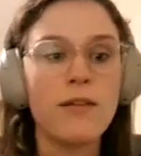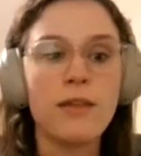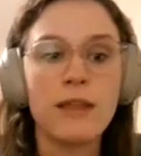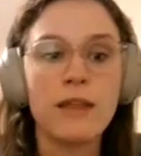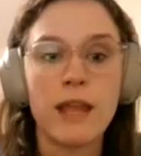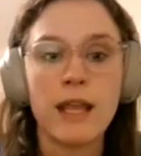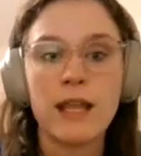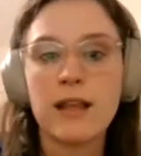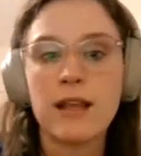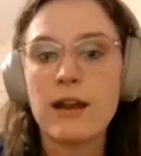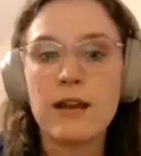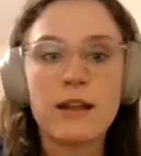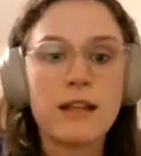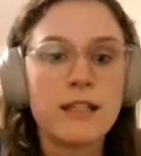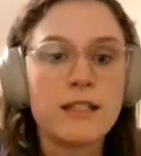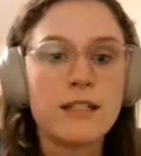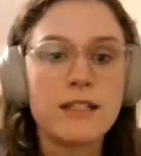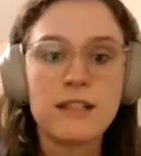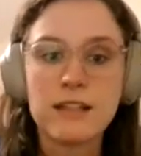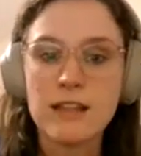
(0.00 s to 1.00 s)
Like
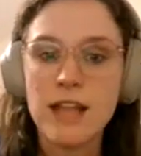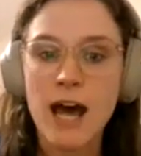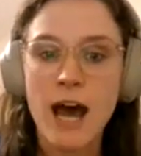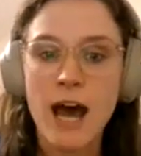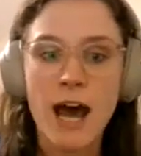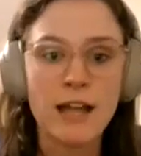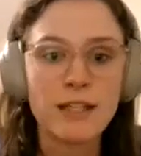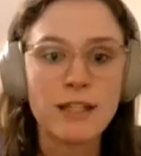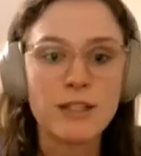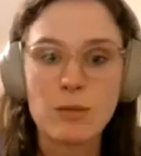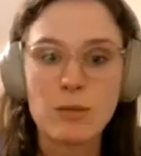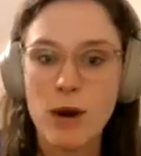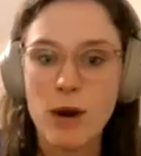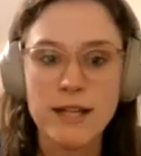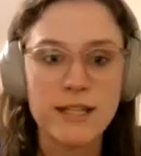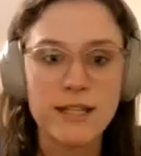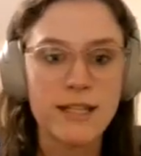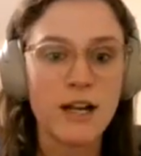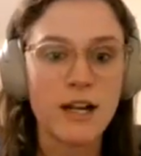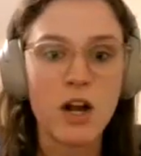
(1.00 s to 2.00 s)
it's not
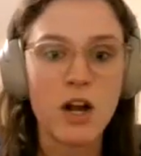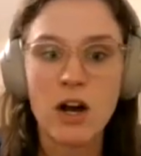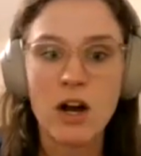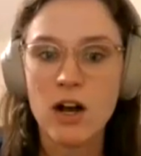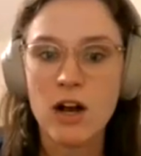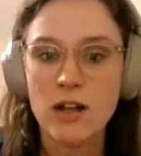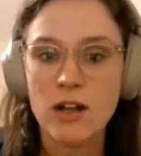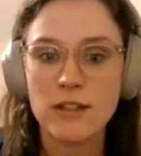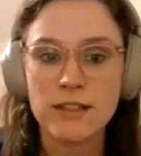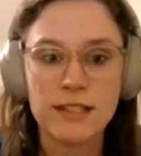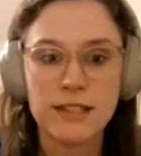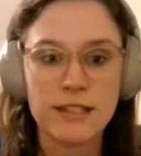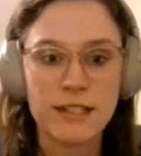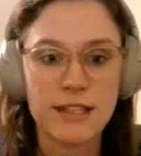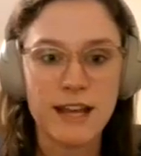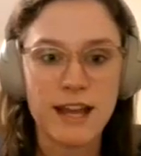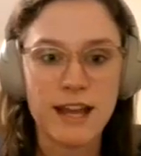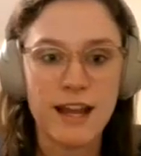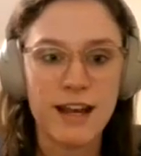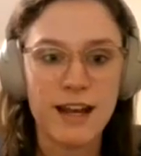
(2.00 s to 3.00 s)
surprising at all to see
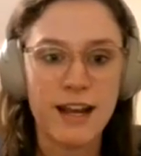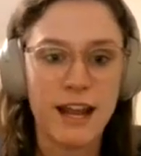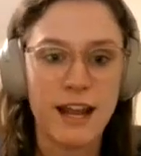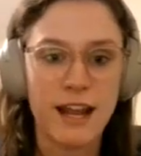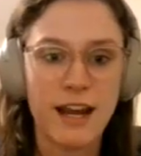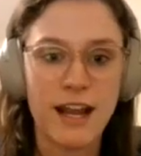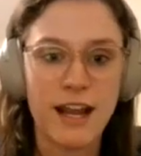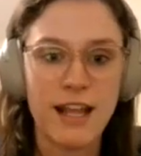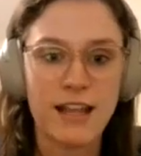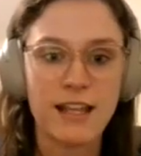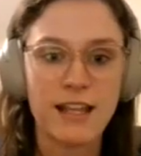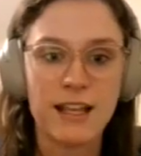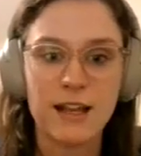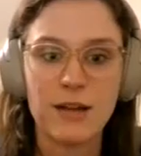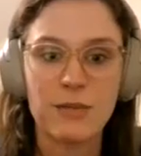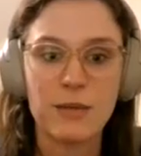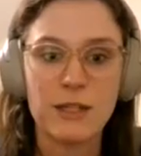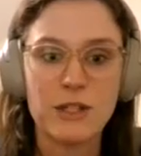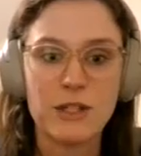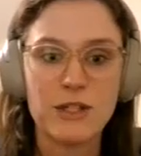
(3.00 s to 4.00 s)
that. And I think
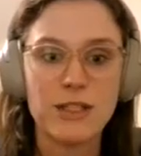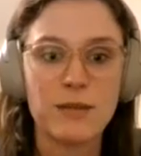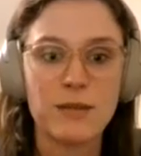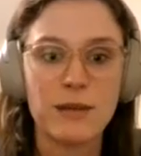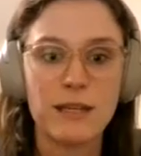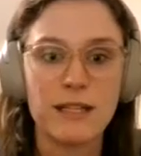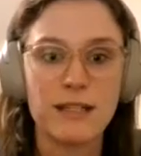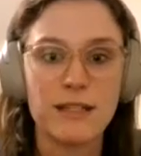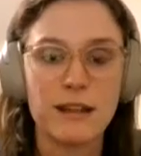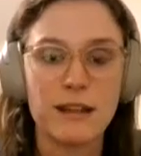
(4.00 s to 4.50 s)
admissions committees